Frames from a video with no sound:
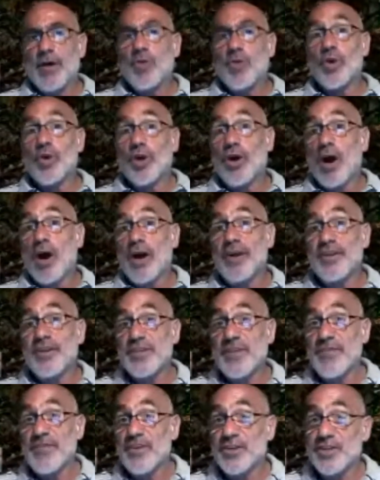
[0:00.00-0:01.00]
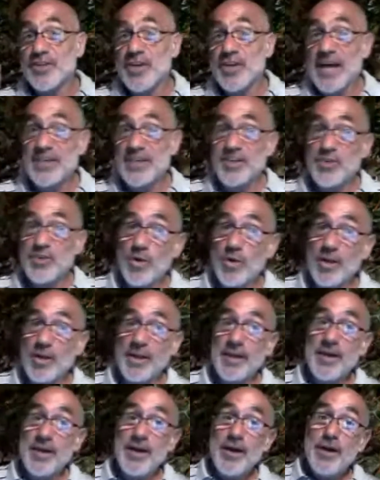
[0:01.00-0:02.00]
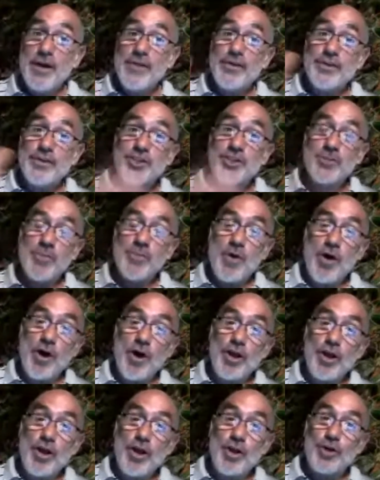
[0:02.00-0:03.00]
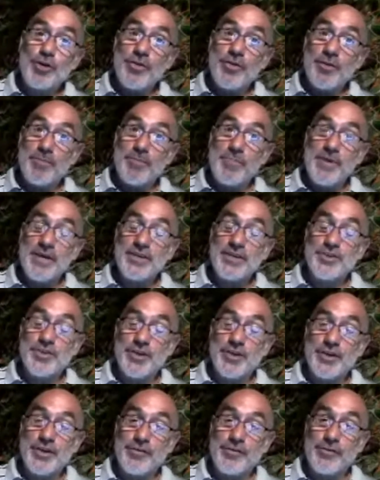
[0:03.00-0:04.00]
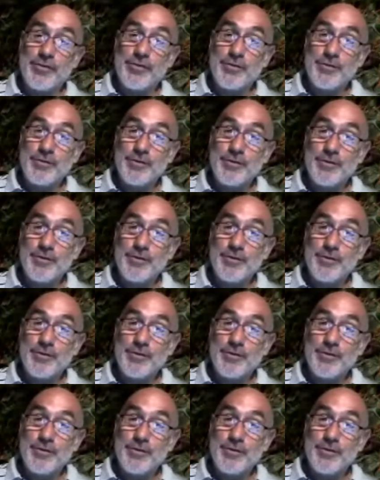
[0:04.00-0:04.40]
regardless of their size. And really, the smaller the business,